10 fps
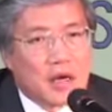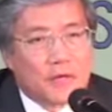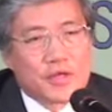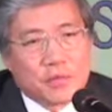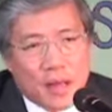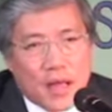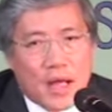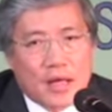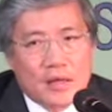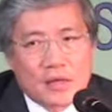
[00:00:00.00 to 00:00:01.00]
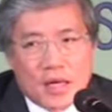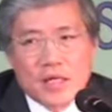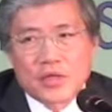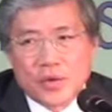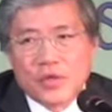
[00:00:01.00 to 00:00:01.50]
For Japan, that
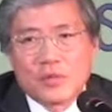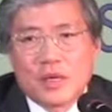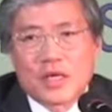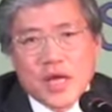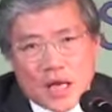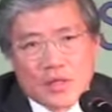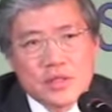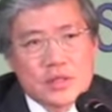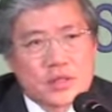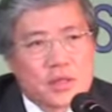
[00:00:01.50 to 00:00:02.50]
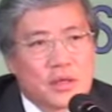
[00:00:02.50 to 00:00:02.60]
is going to be a challenge,